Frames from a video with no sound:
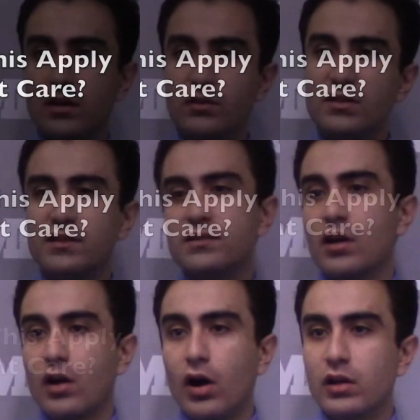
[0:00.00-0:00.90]
These
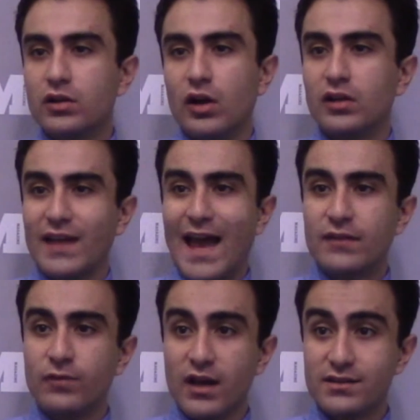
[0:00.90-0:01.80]
are all called
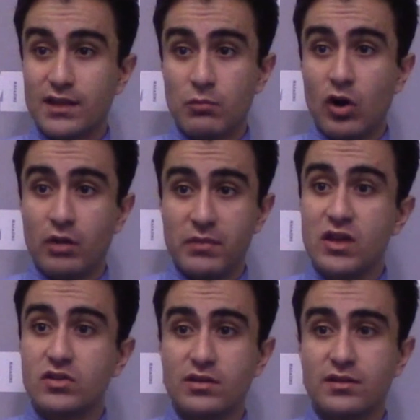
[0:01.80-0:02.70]
advanced MRI
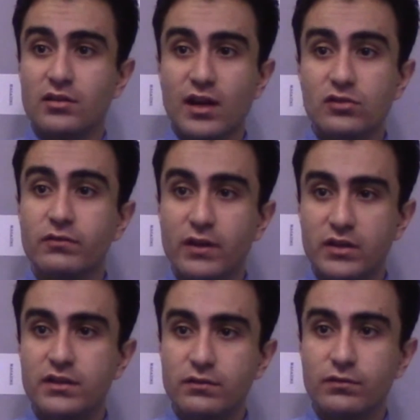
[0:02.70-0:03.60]
measures and they're actually very
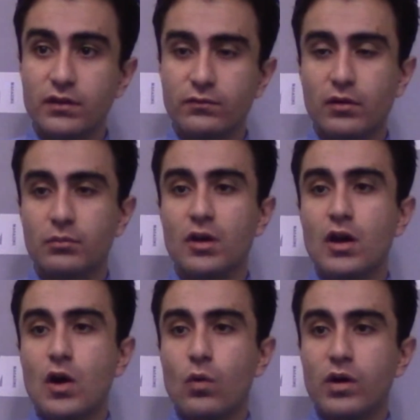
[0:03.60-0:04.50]
different from
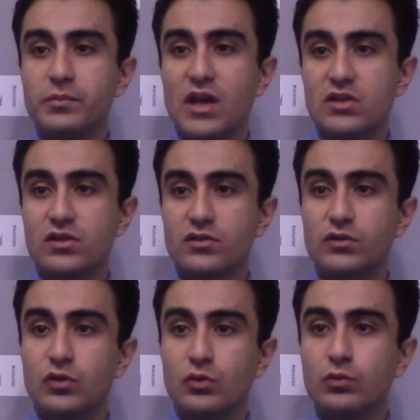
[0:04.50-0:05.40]
what patients
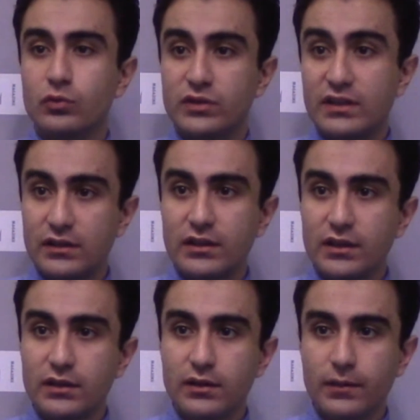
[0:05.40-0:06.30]
do routinely.